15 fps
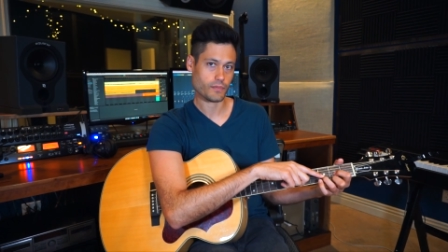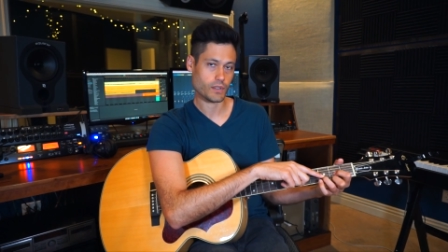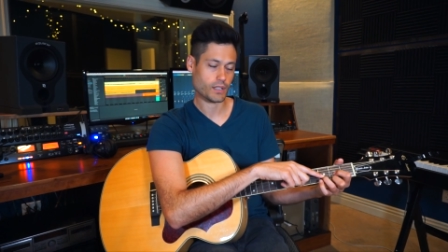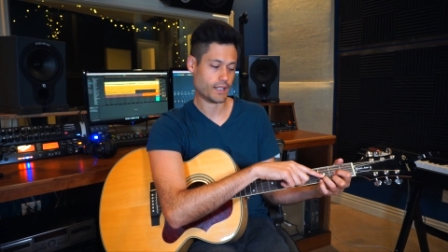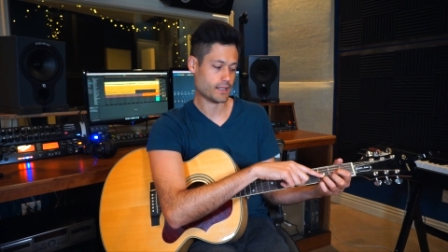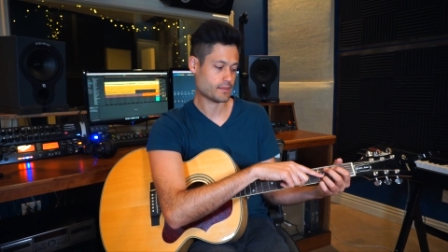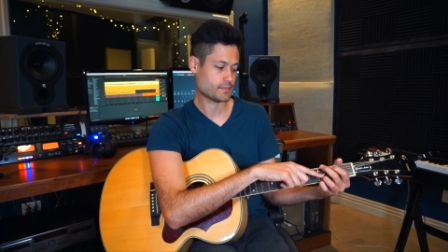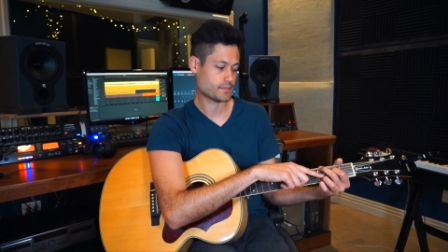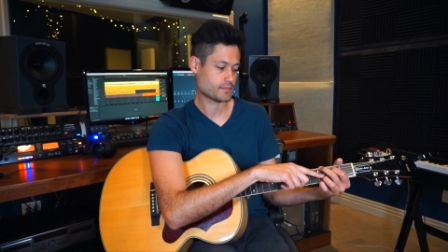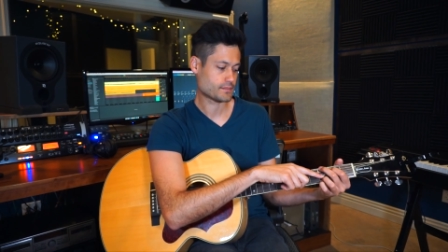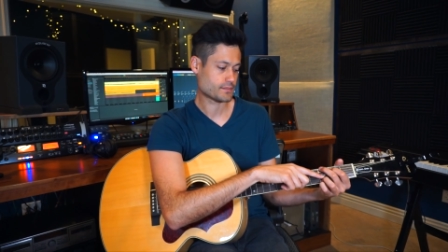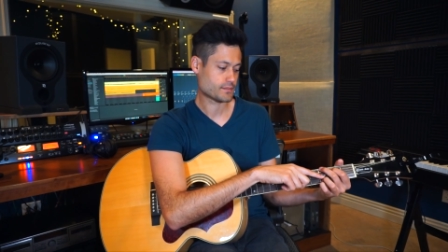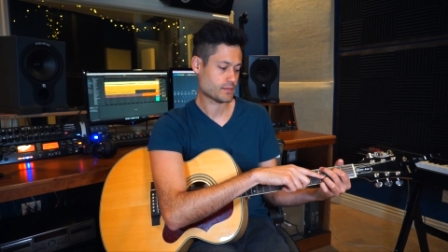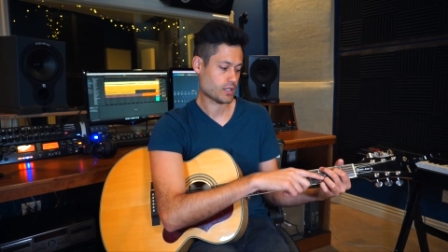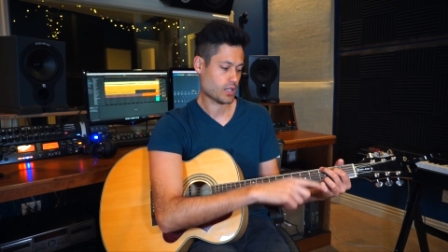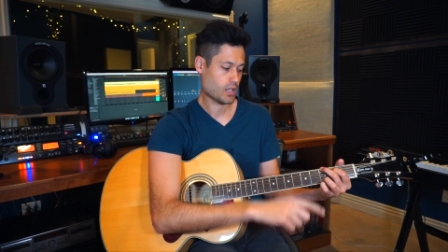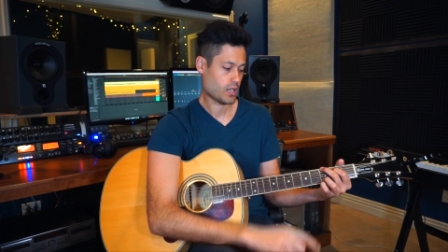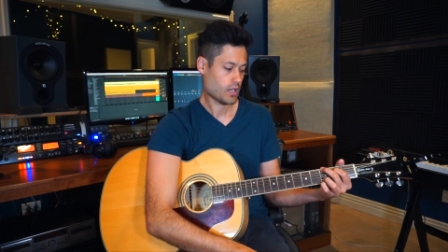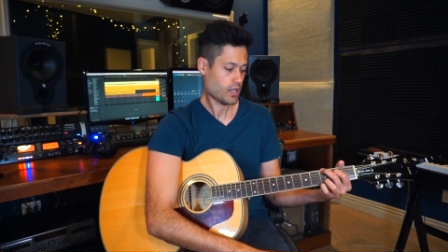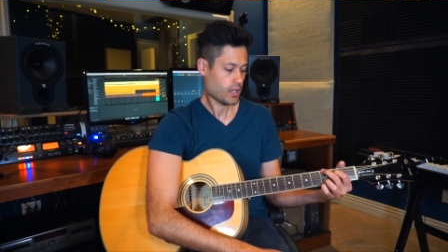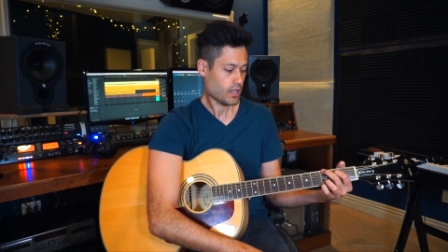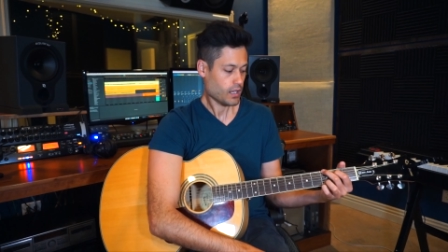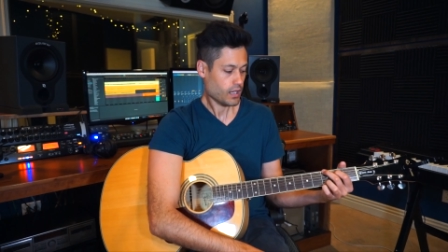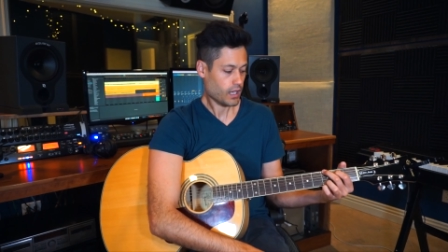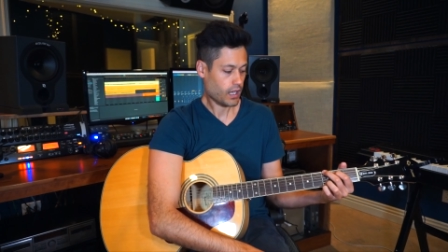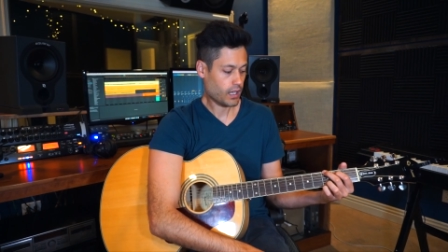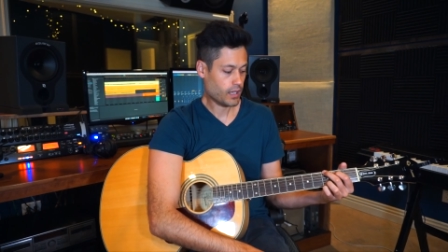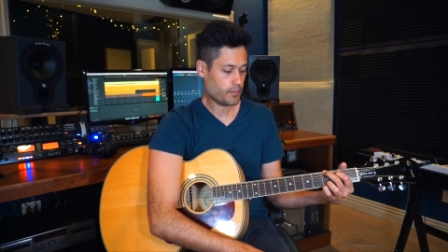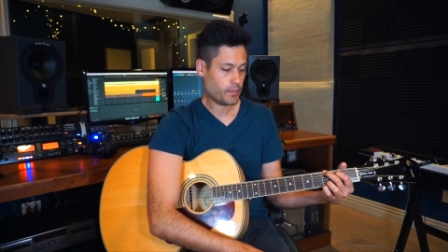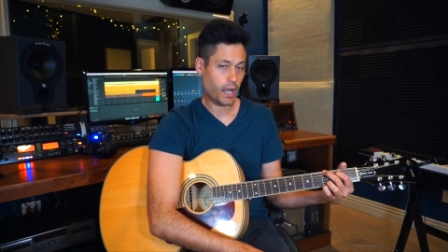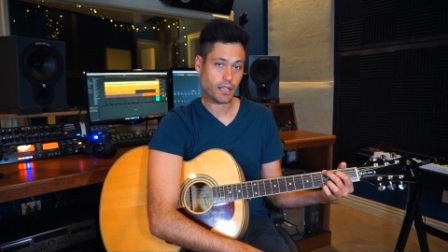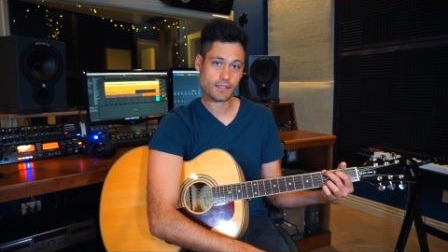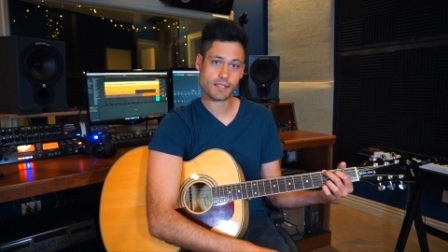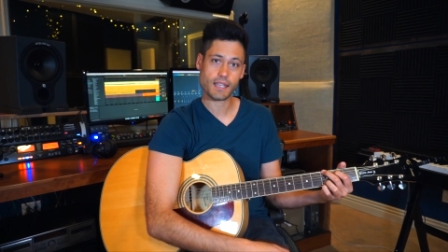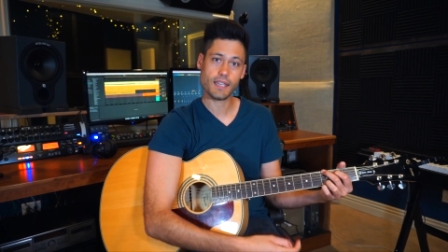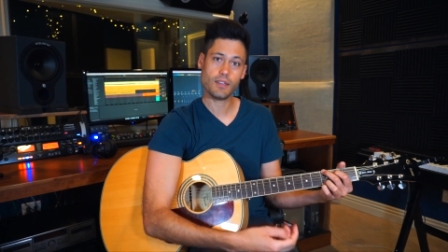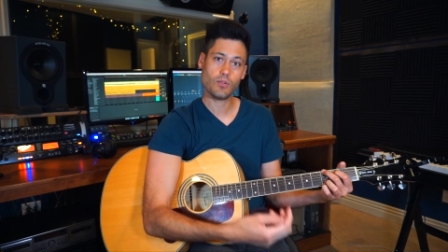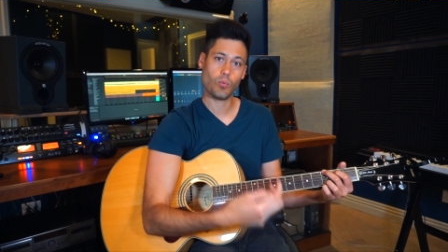Okay. I'll say